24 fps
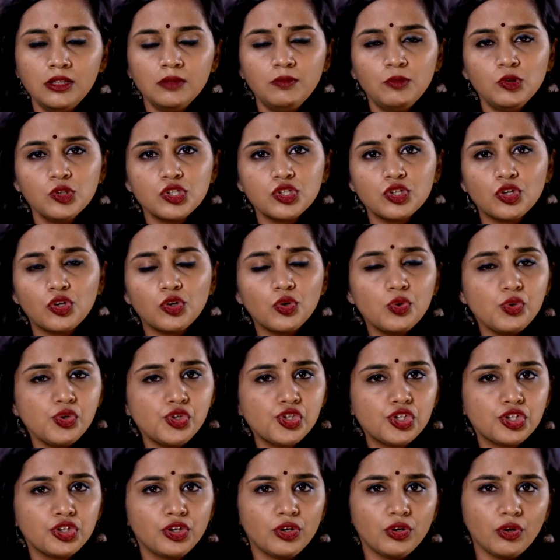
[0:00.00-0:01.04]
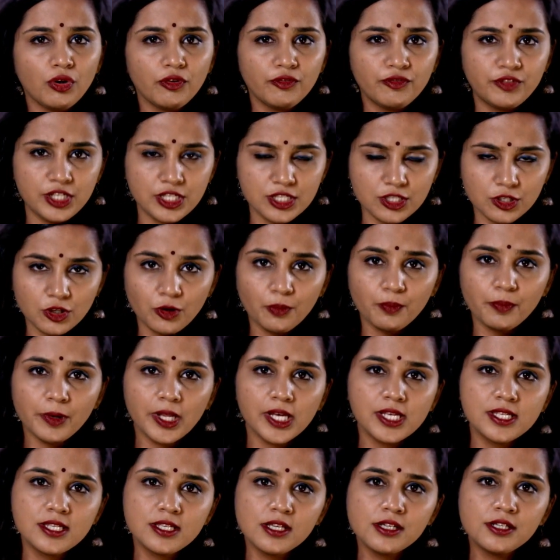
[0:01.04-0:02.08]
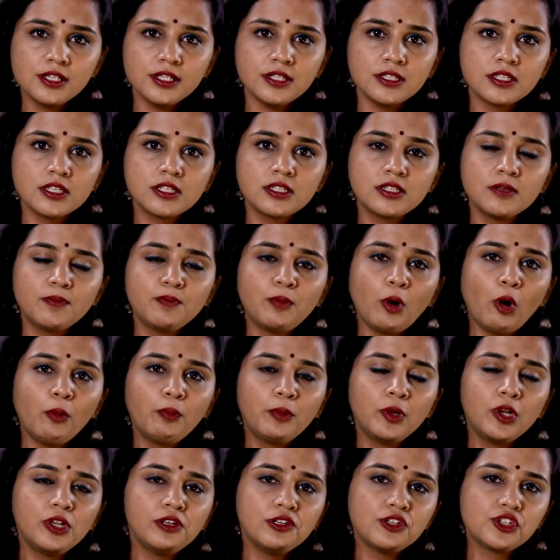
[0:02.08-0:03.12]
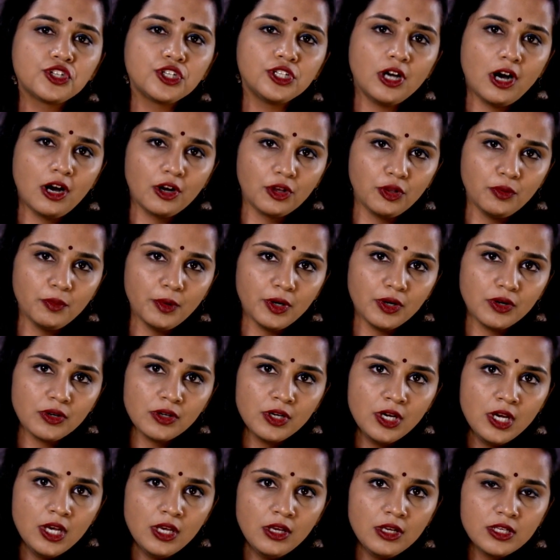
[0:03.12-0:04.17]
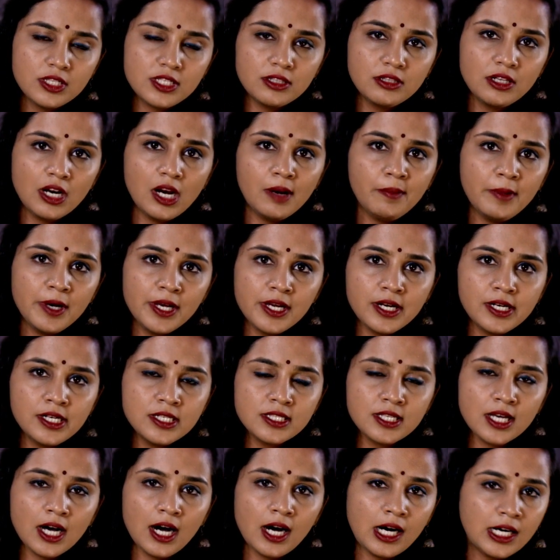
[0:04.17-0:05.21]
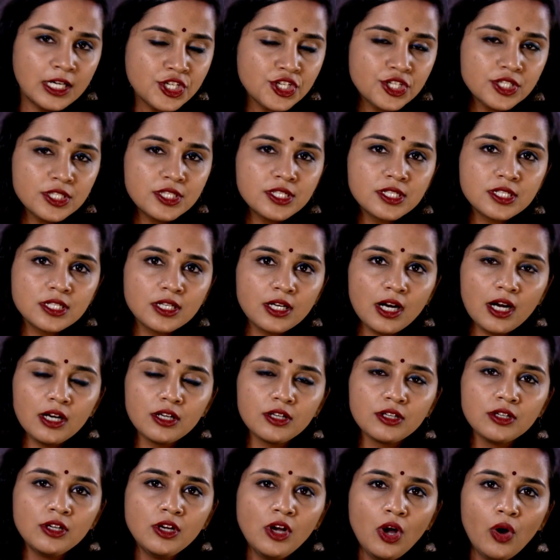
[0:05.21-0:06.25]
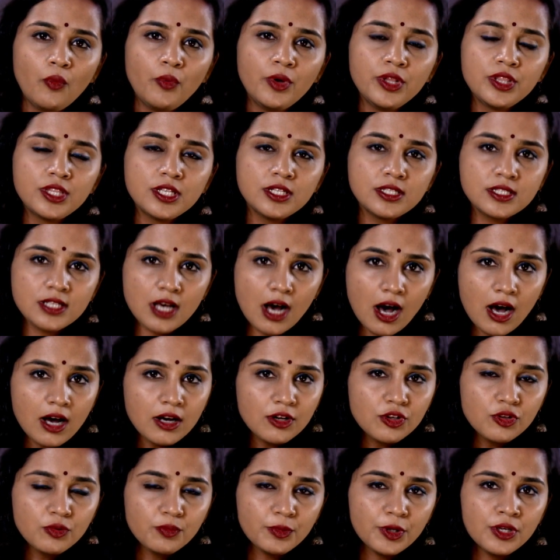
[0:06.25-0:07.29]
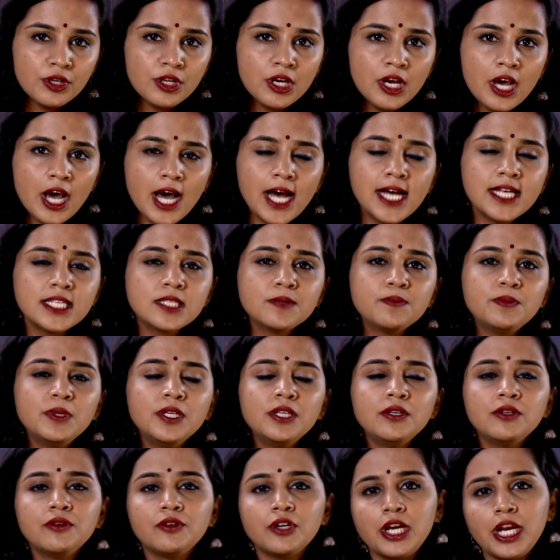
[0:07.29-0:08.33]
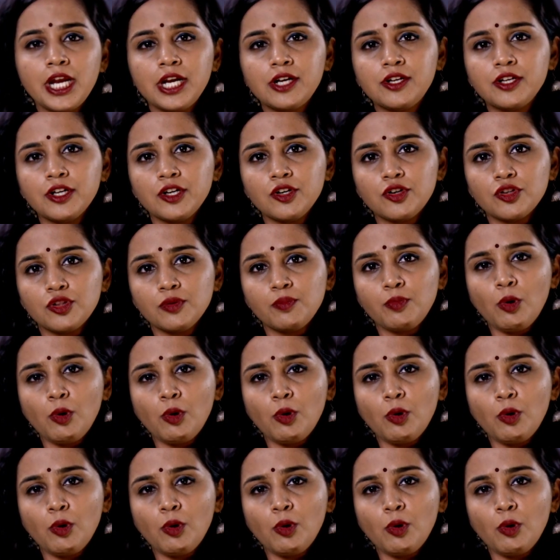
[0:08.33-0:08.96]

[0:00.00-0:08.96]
The most crucial of these complexities is the population argument. Siddaramaiah's harshest cut with his argument has been relating to the